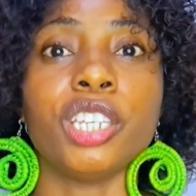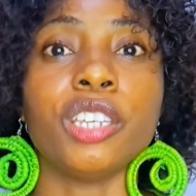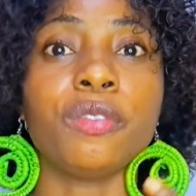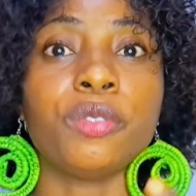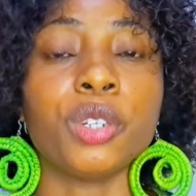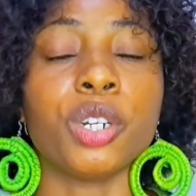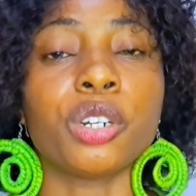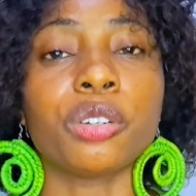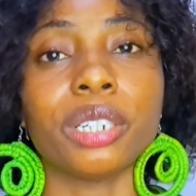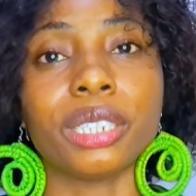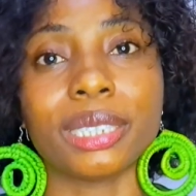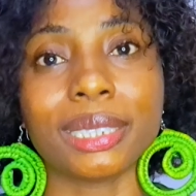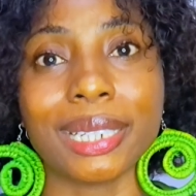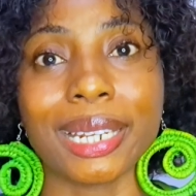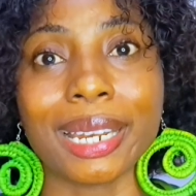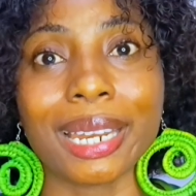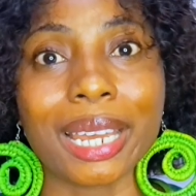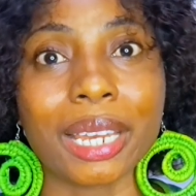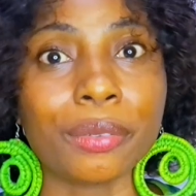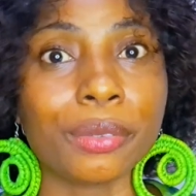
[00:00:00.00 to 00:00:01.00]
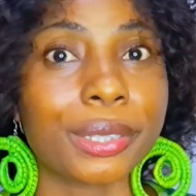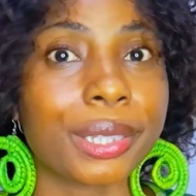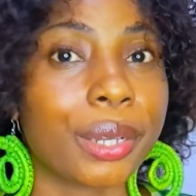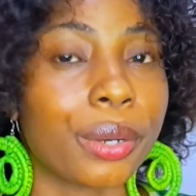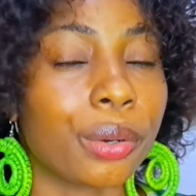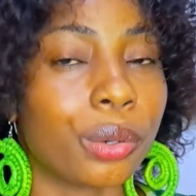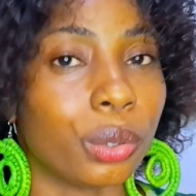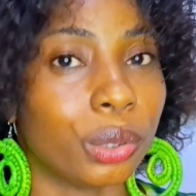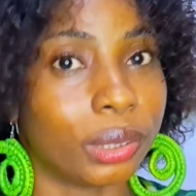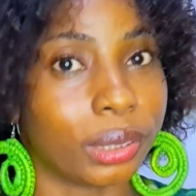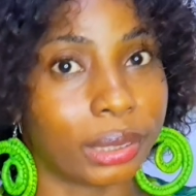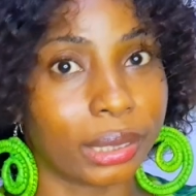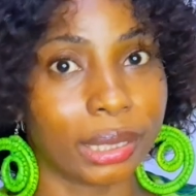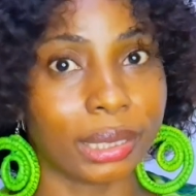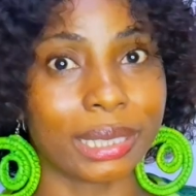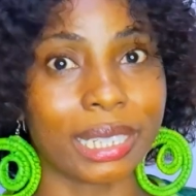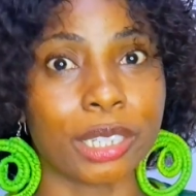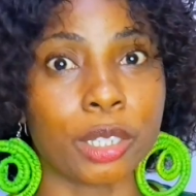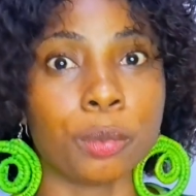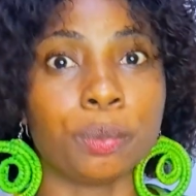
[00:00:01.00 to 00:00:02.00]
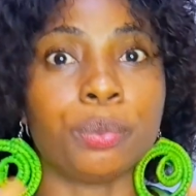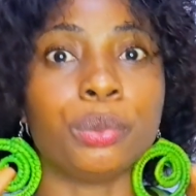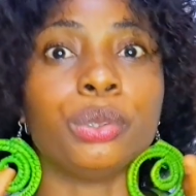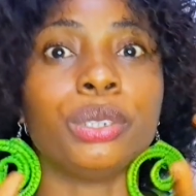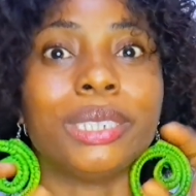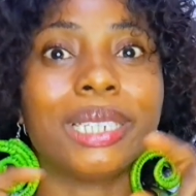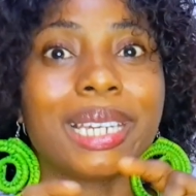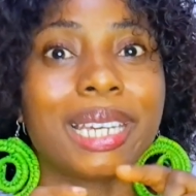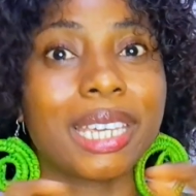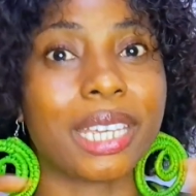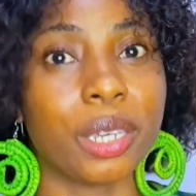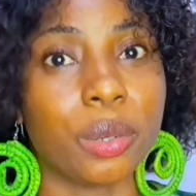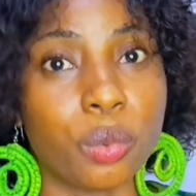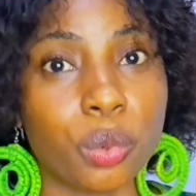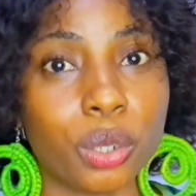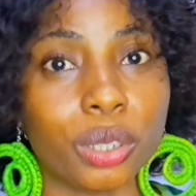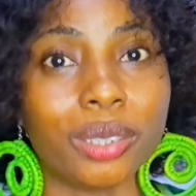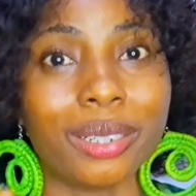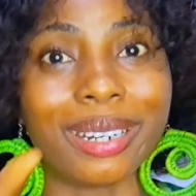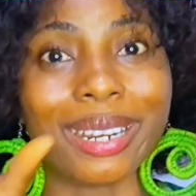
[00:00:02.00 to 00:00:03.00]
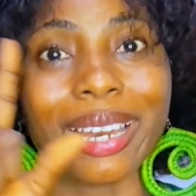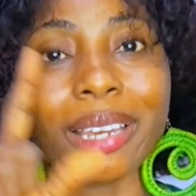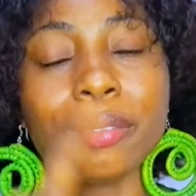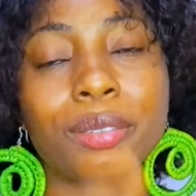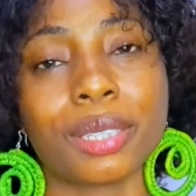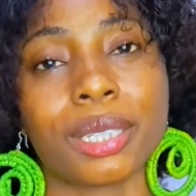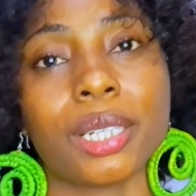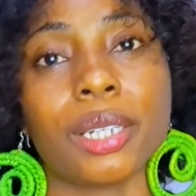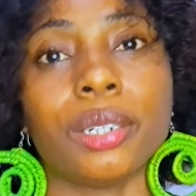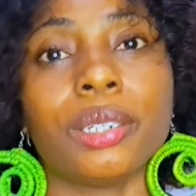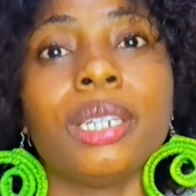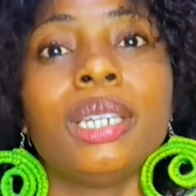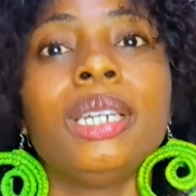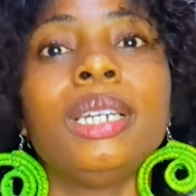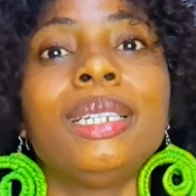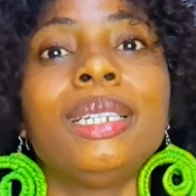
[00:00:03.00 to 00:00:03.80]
if you're creating a lifestyle content and you put the keyword lifestyle,